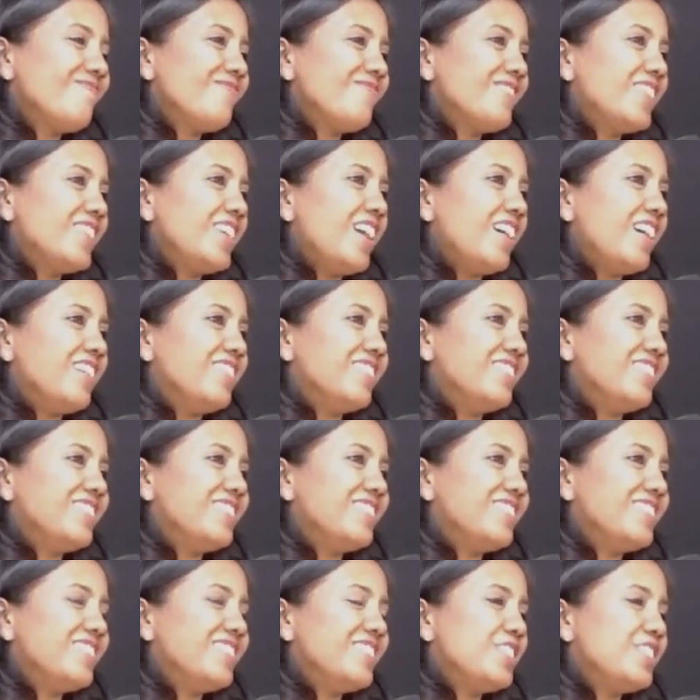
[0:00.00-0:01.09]
Yeah,
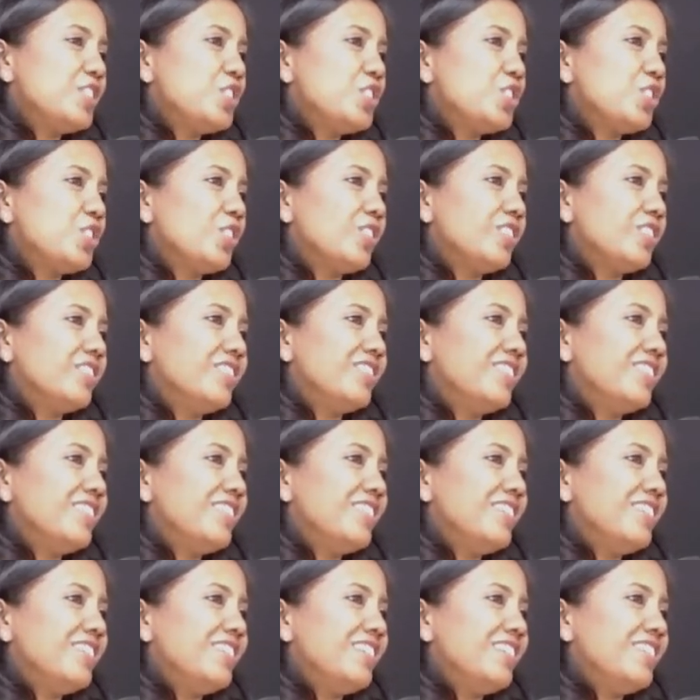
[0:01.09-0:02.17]
sure.
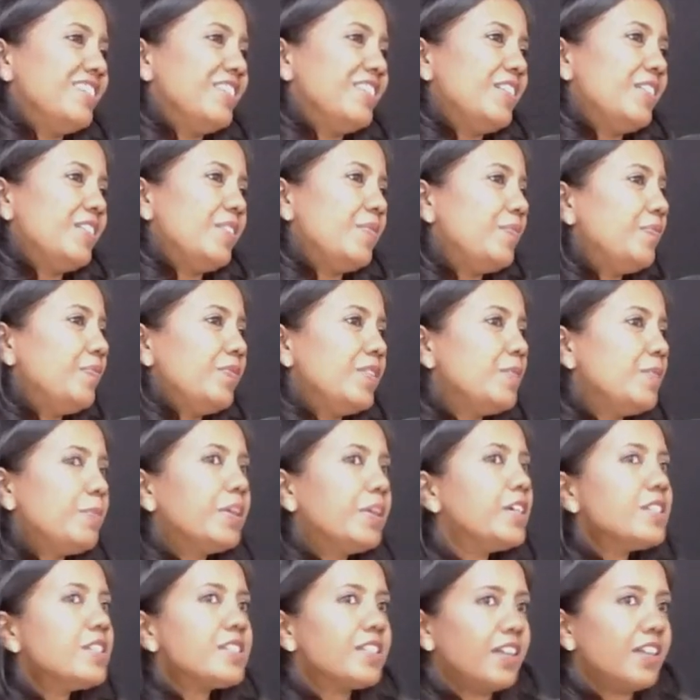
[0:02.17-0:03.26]

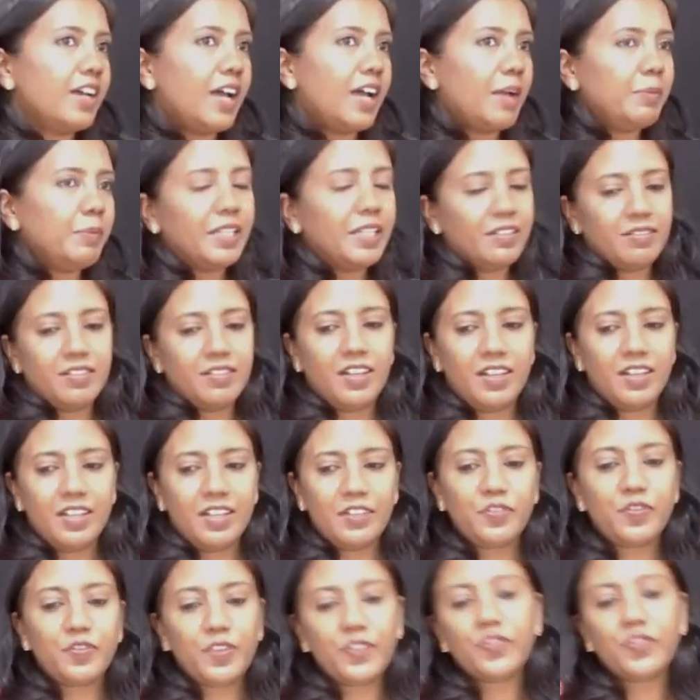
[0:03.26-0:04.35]
Because, I mean, uh,
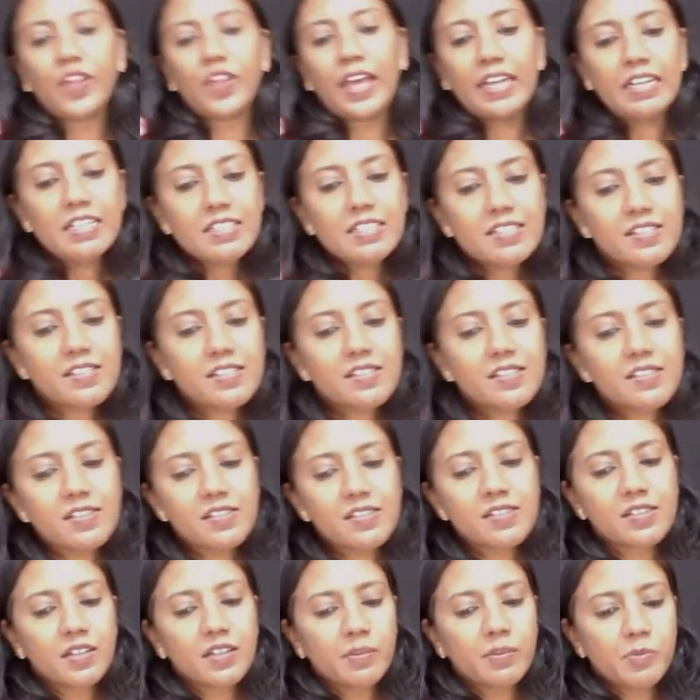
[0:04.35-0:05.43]
if, if there is
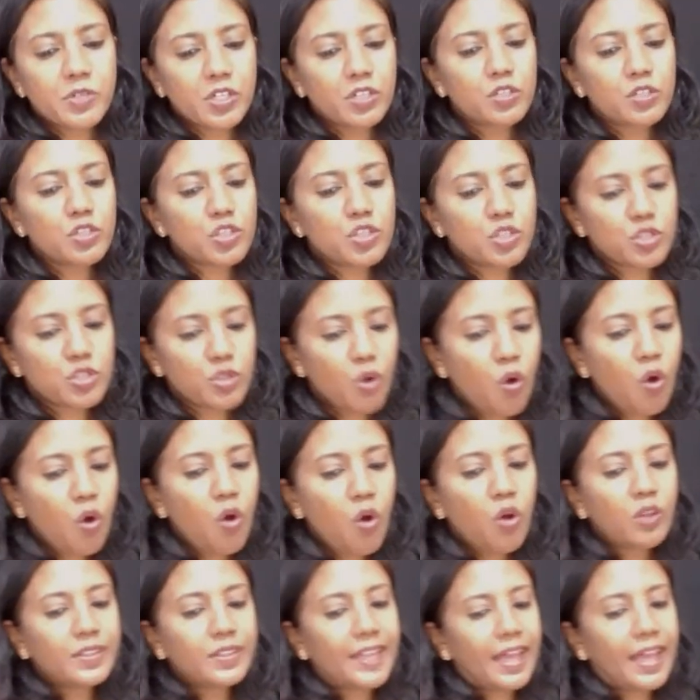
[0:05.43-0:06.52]
scripture to
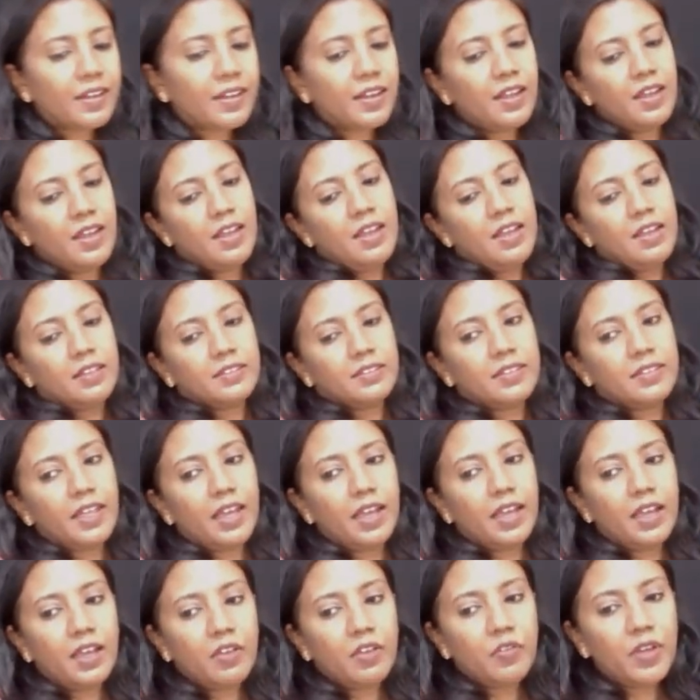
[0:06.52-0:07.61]
show that
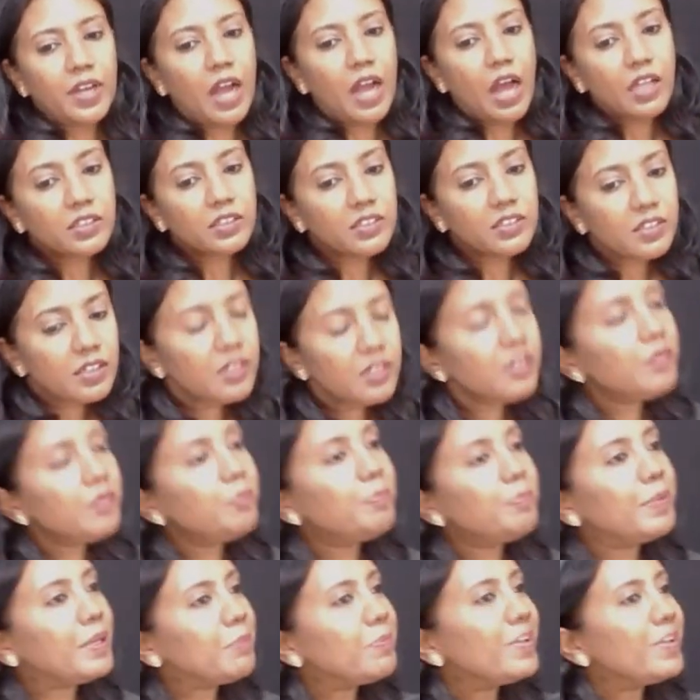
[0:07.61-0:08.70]
there were other
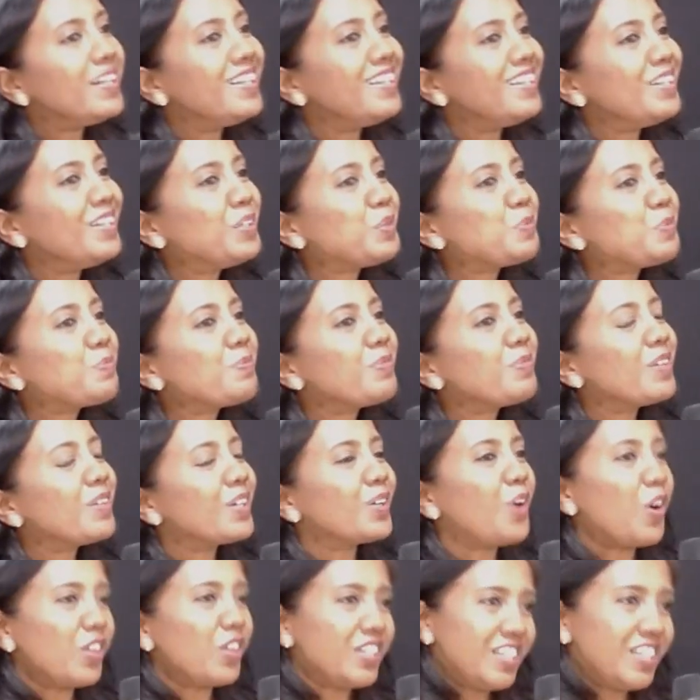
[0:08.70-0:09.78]
people whom
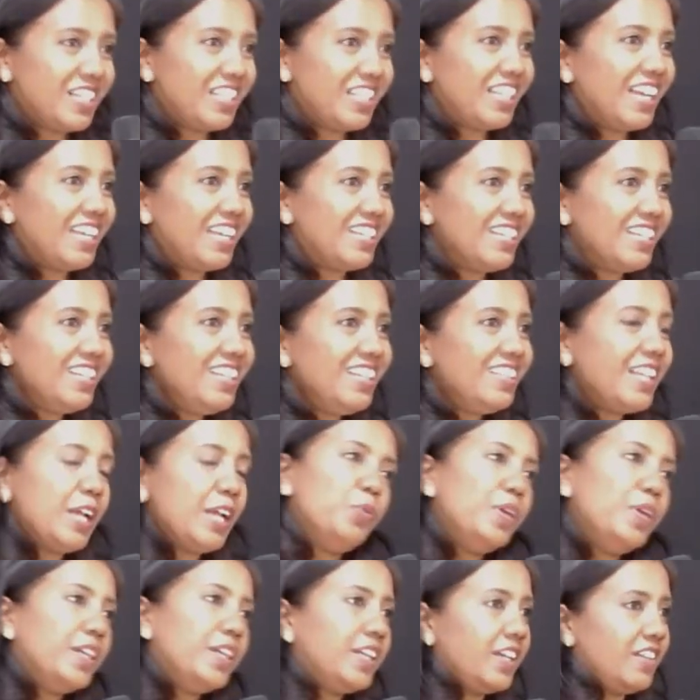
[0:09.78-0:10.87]
God created,
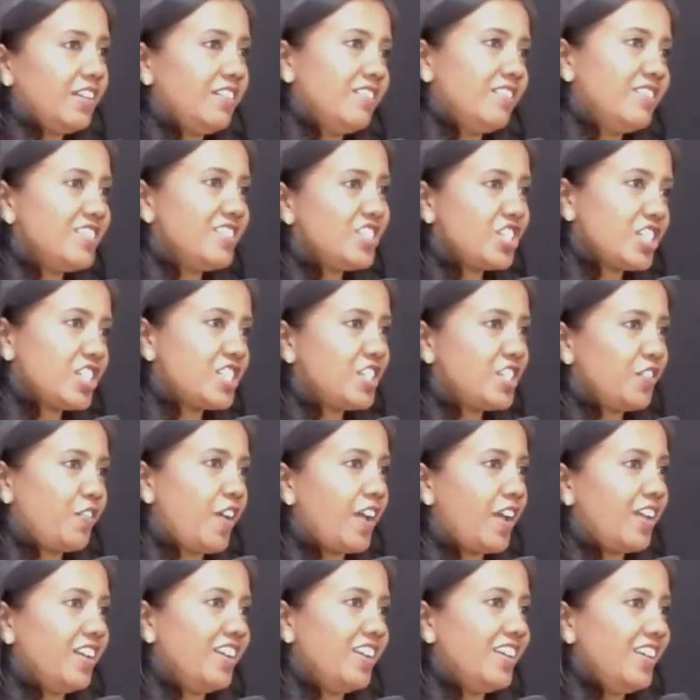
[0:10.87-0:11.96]
then we can
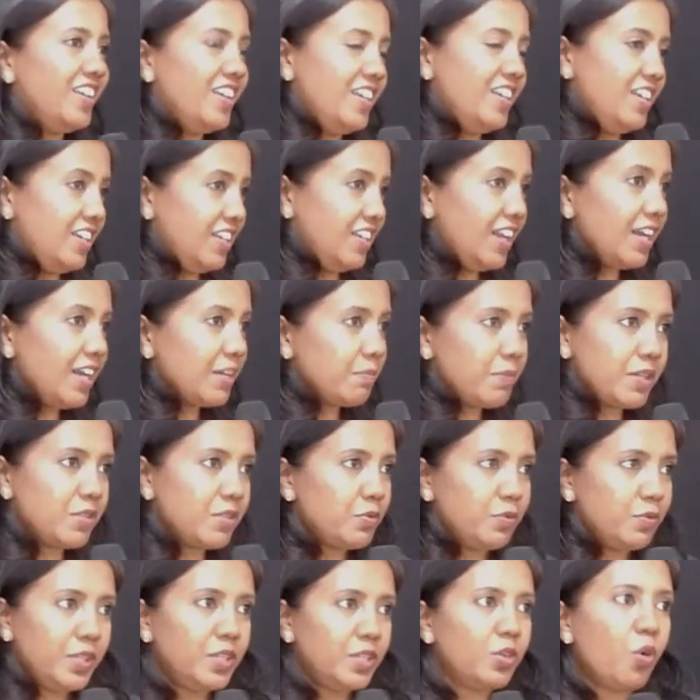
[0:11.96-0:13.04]
justify, right? But
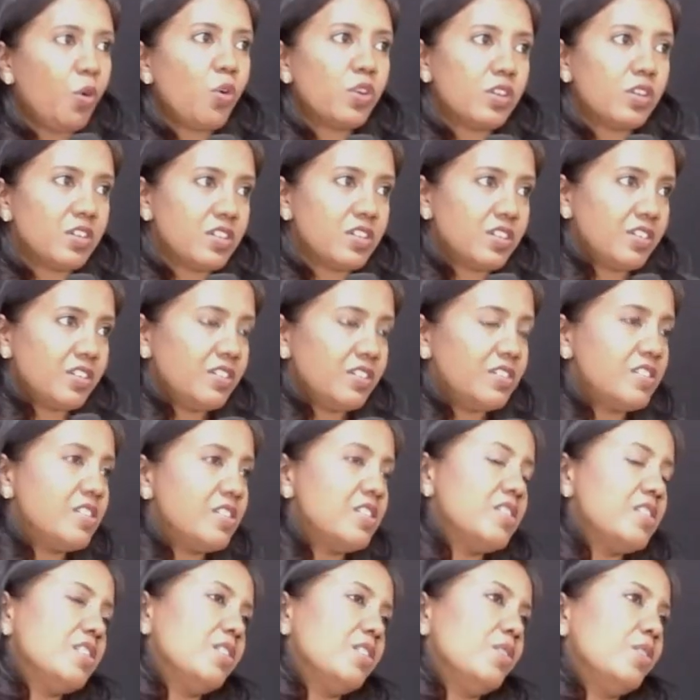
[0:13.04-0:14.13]
we don't.
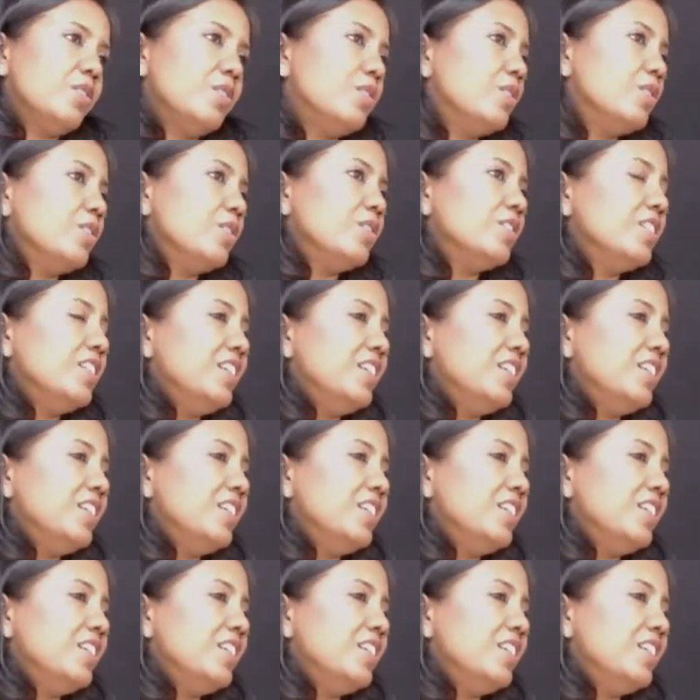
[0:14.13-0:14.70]
So.